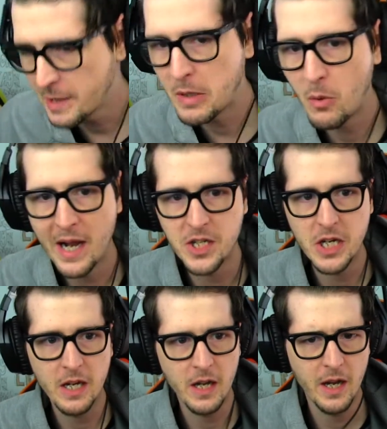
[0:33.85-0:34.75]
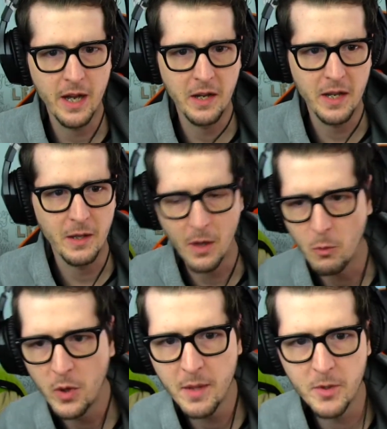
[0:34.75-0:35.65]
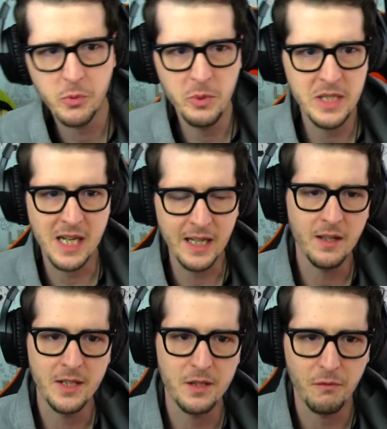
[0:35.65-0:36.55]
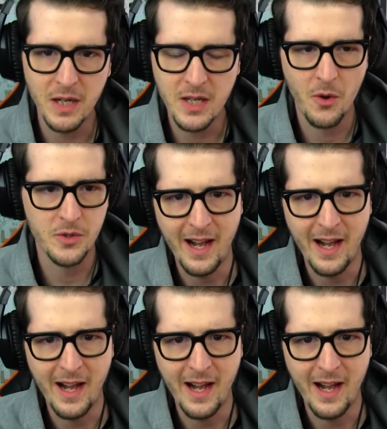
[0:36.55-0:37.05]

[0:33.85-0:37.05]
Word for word: to be watching one of the most ridiculous videos.